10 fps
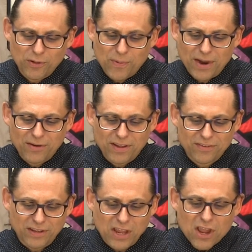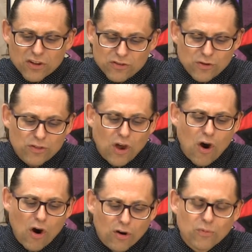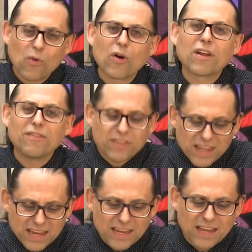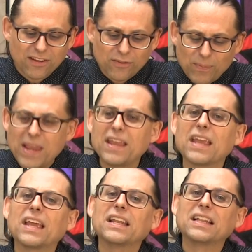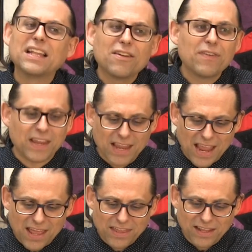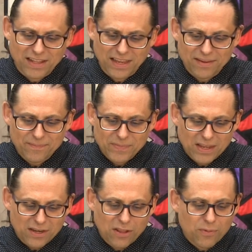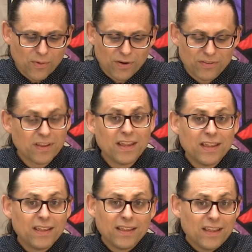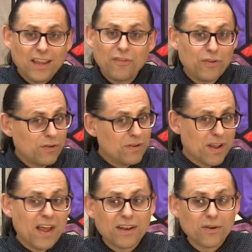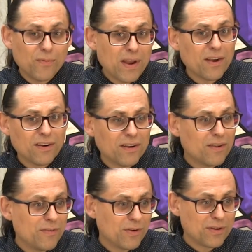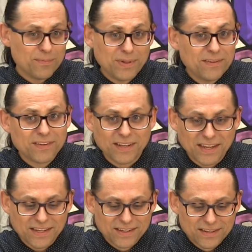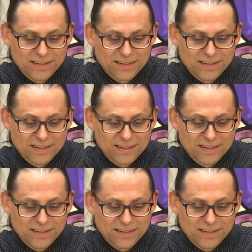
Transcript: awareness and do the hard work of thinking, speaking, and living ethically. In other words, if you're not aware of your complicity,